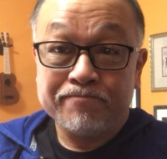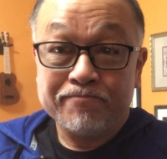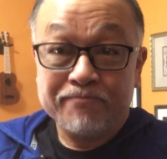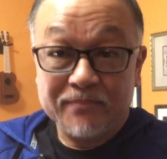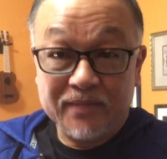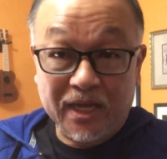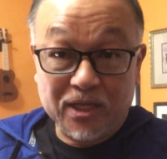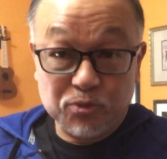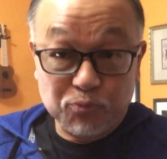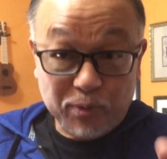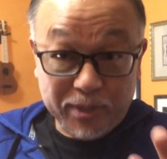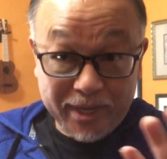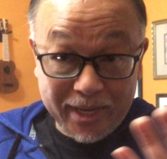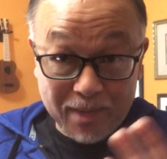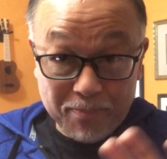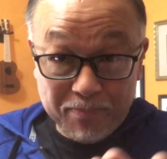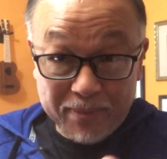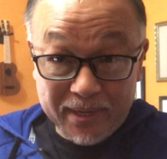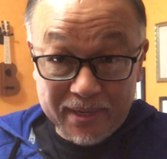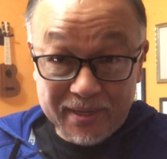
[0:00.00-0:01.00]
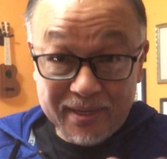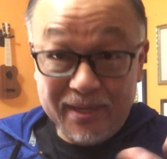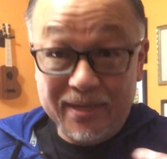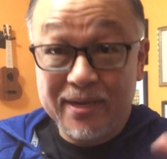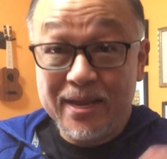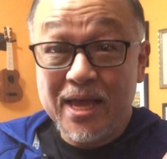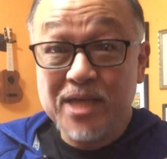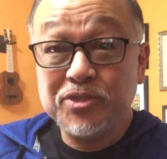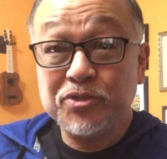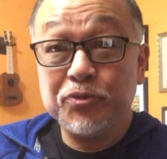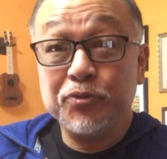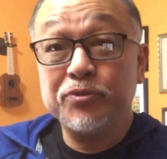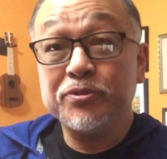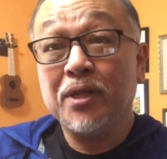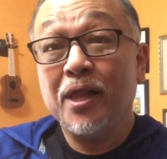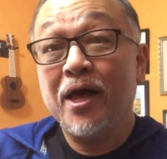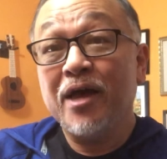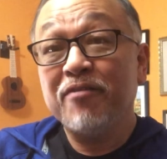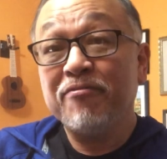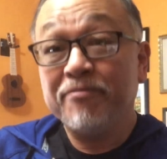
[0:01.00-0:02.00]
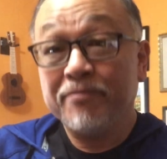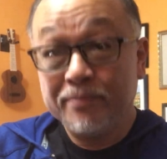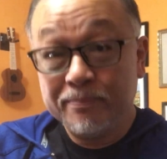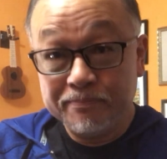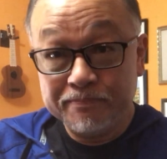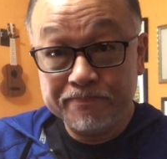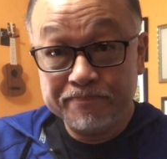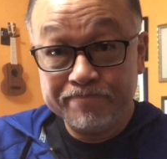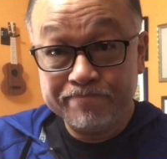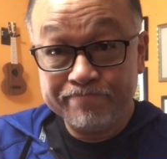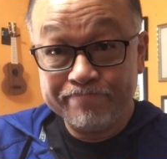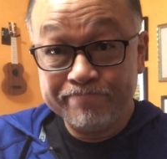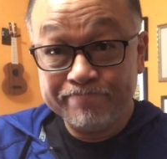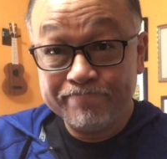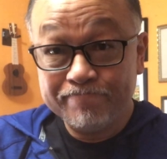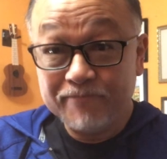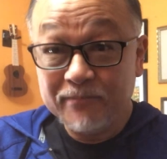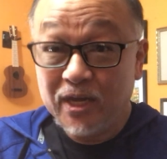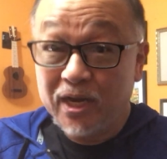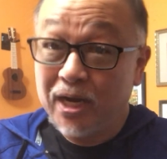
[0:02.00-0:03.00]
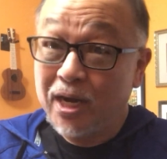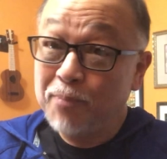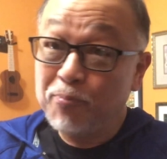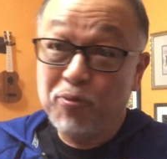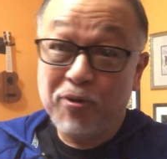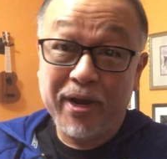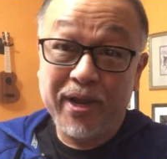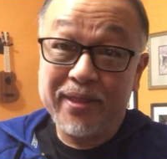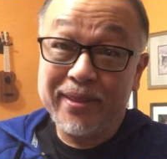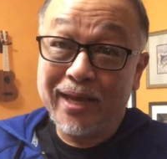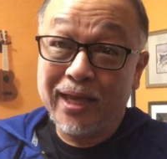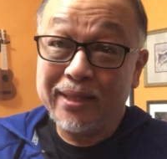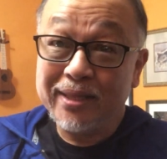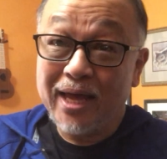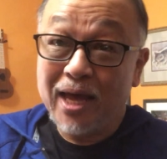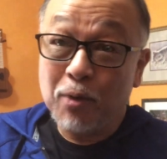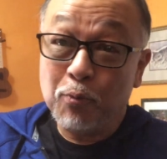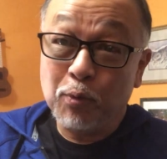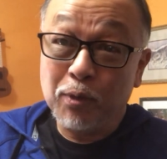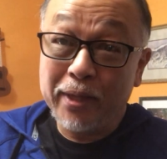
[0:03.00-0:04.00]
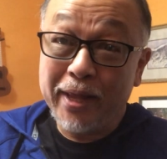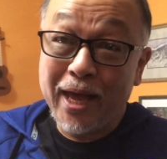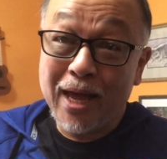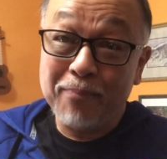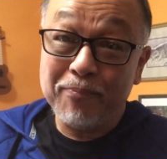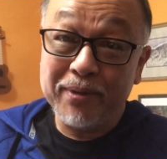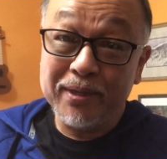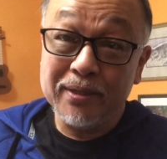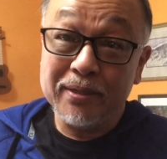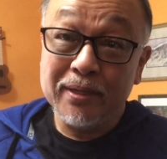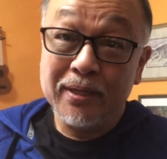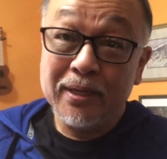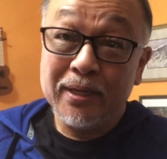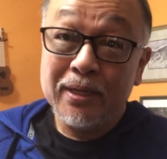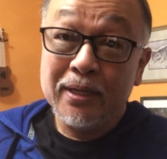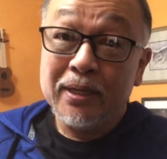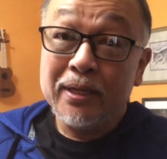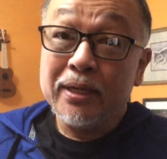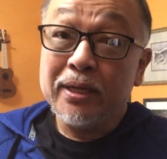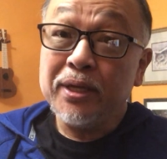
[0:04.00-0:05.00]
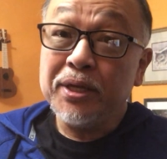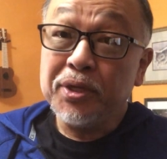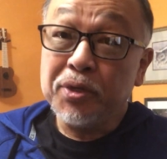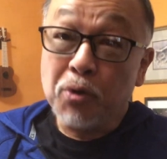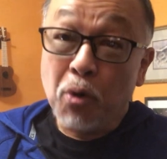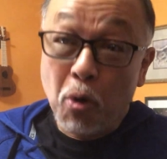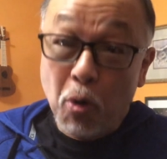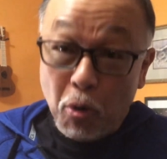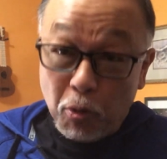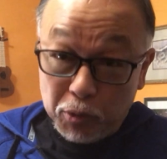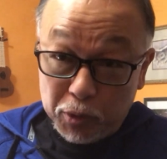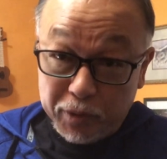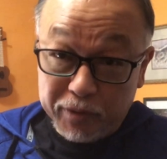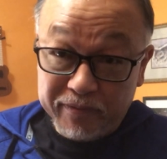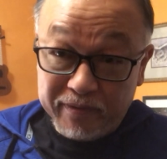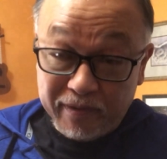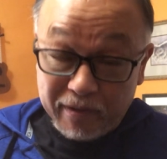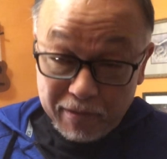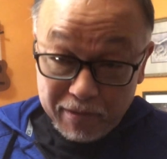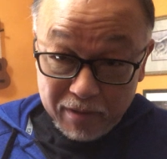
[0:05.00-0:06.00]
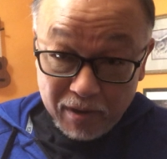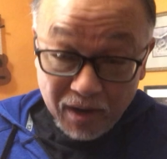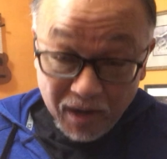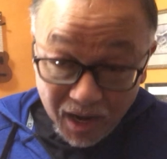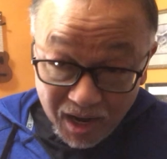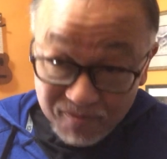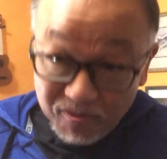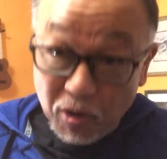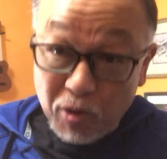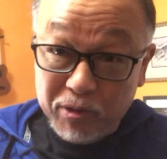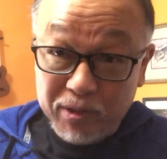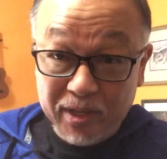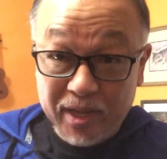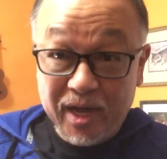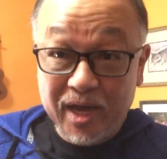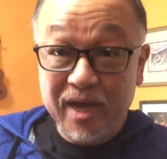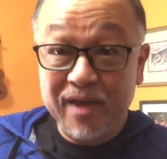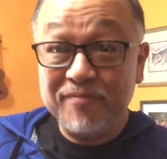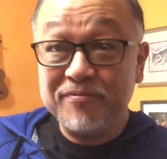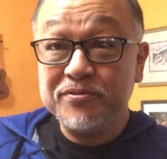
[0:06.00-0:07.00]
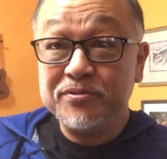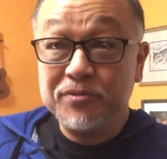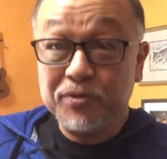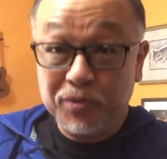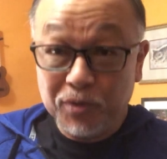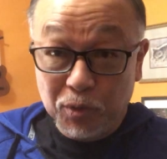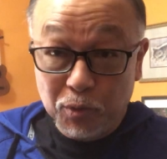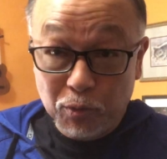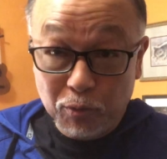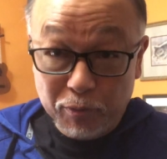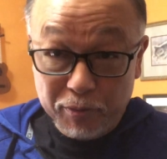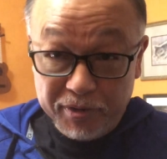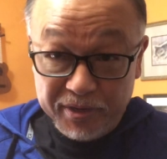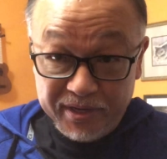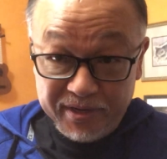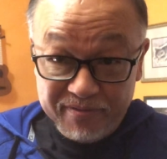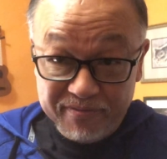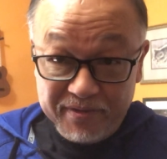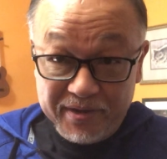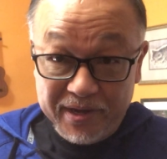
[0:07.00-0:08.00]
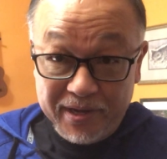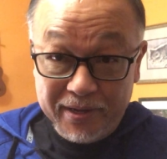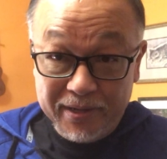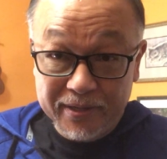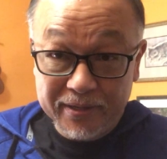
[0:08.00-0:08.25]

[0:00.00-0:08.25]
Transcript: That's what happened in Esther's life. And I pray that that will happen in all of our lives to the glory of God.